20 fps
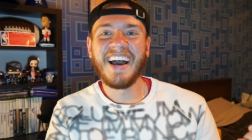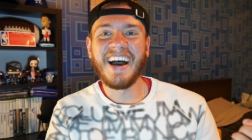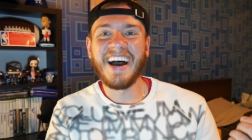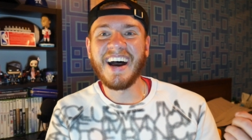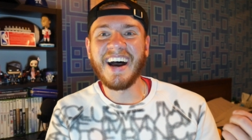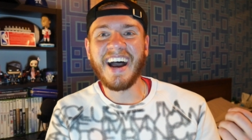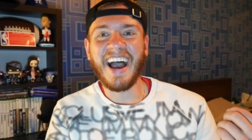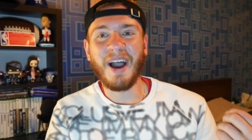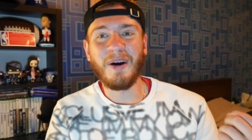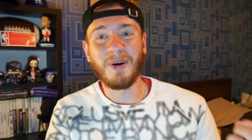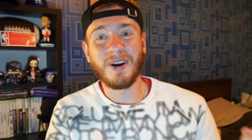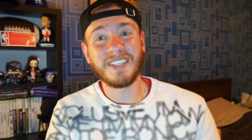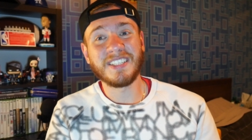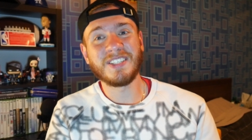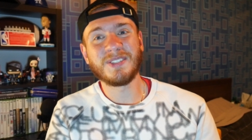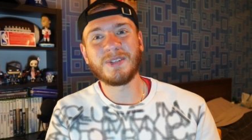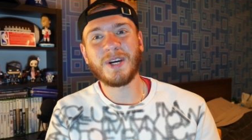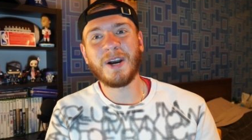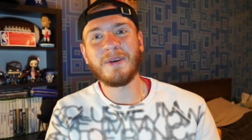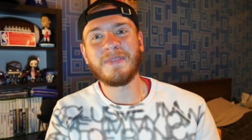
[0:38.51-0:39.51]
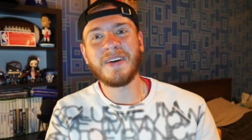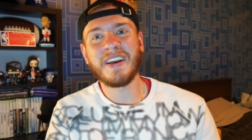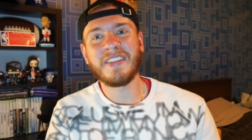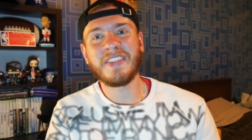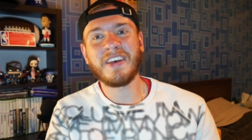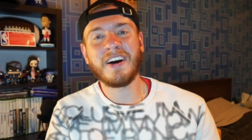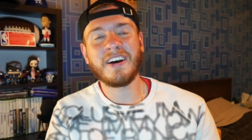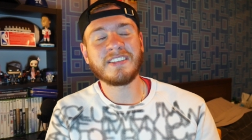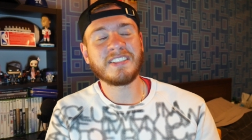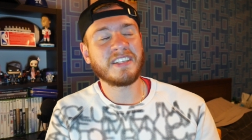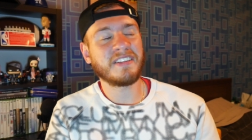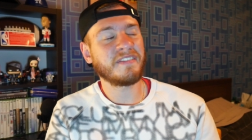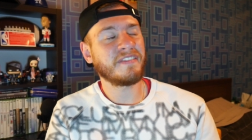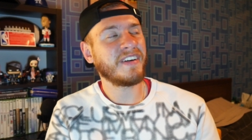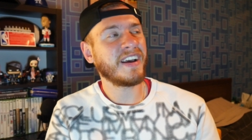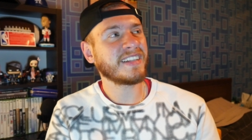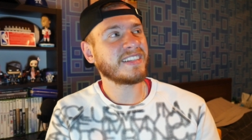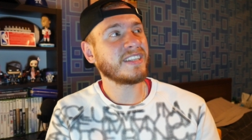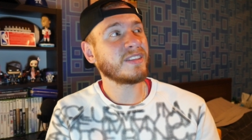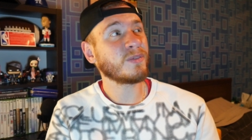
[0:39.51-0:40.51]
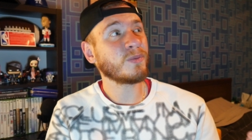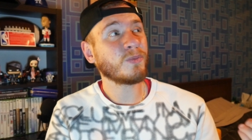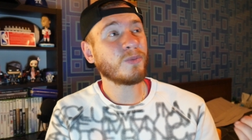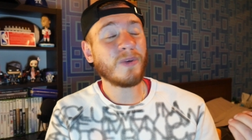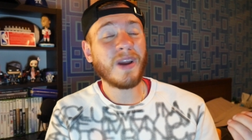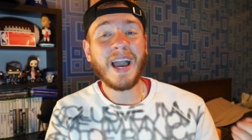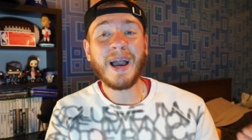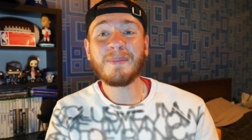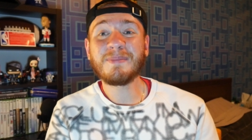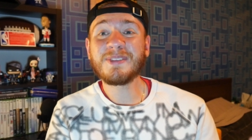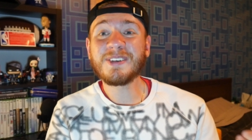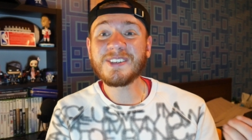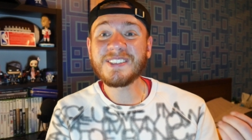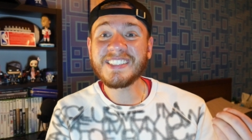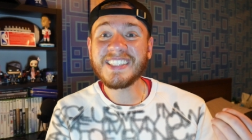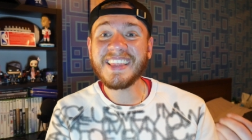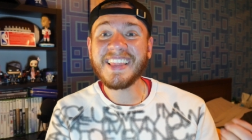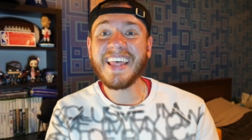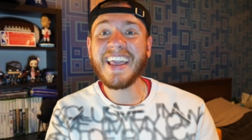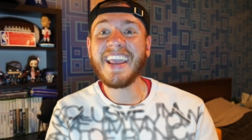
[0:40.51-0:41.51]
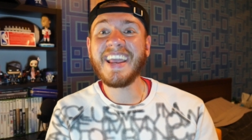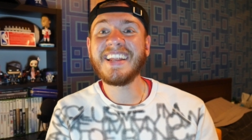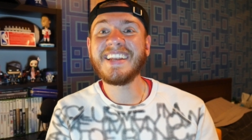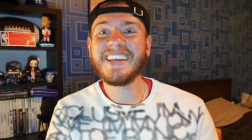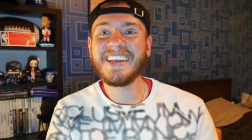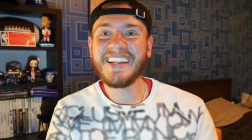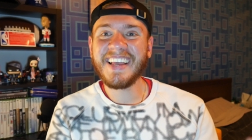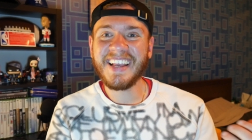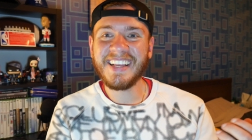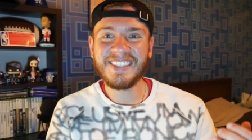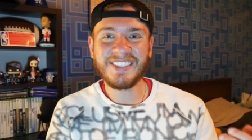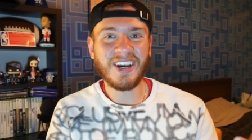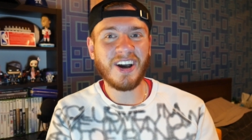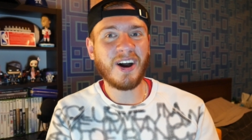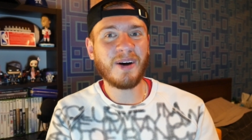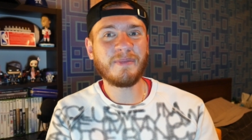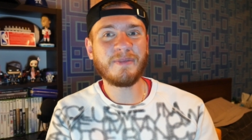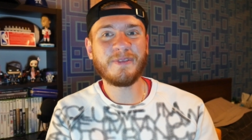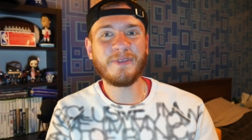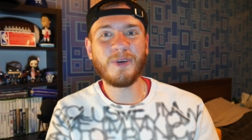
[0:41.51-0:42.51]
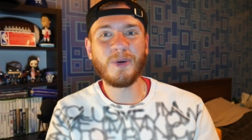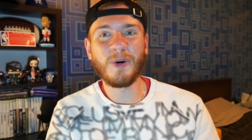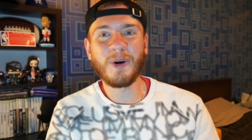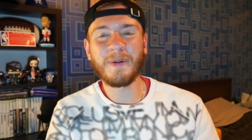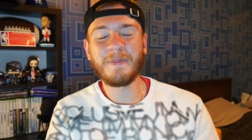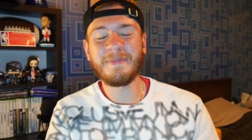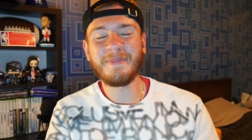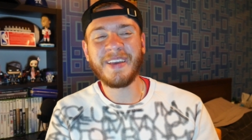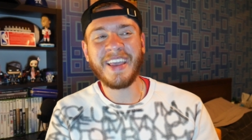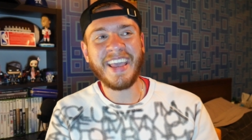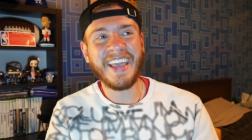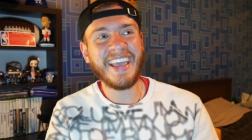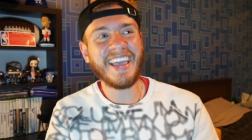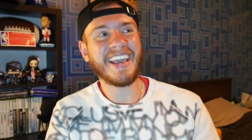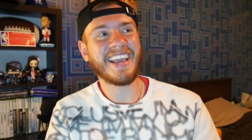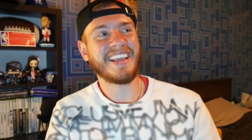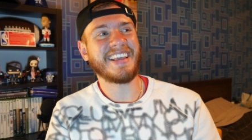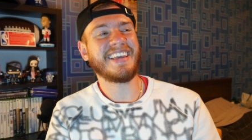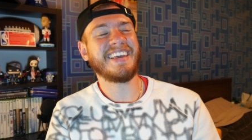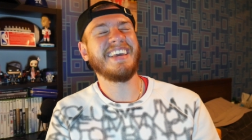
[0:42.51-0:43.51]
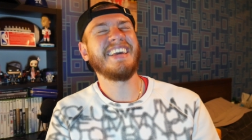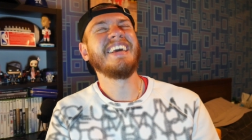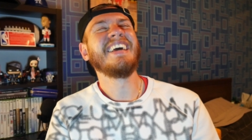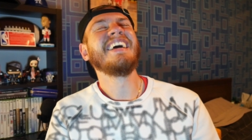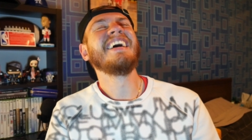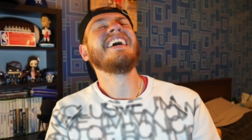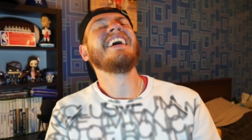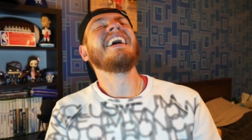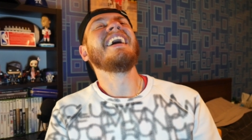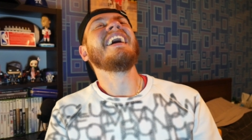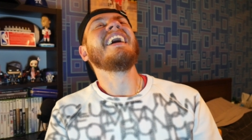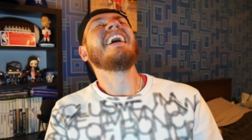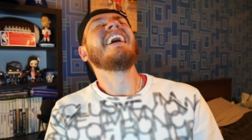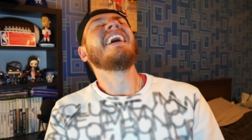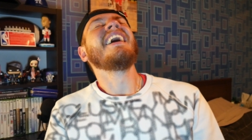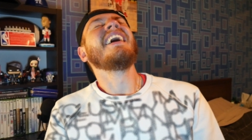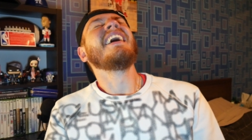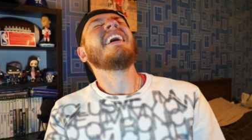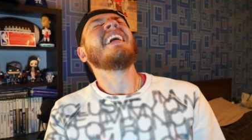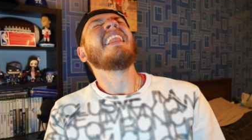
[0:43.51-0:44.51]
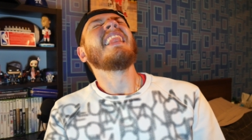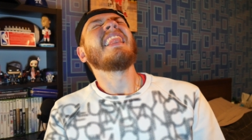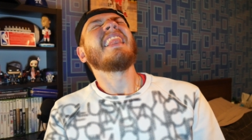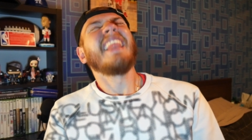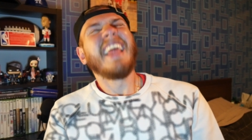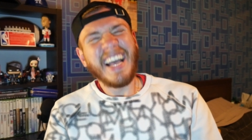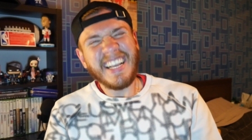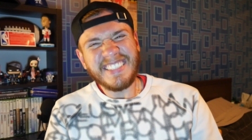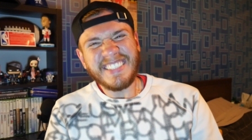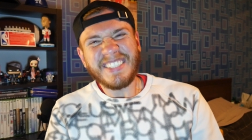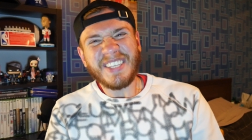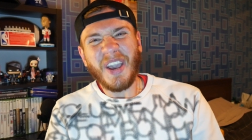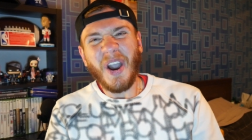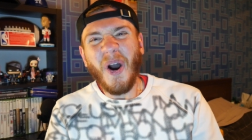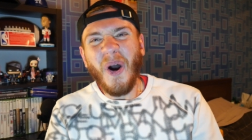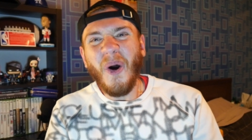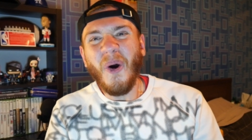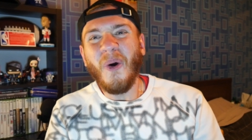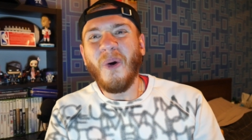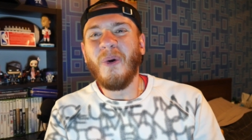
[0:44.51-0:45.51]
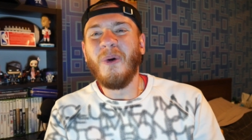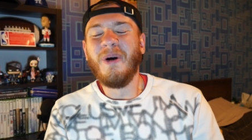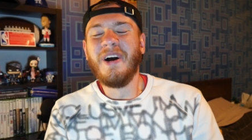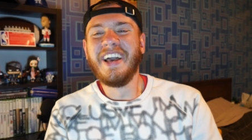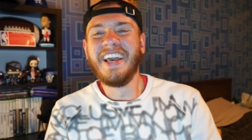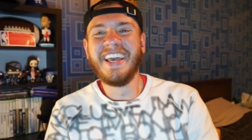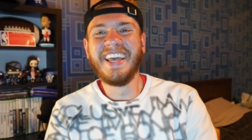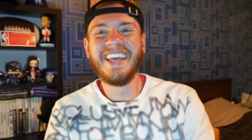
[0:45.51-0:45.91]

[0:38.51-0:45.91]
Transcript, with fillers: uh, I wanted to drop my thoughts on the fact that the Raptors landed a top four pick. Let's go!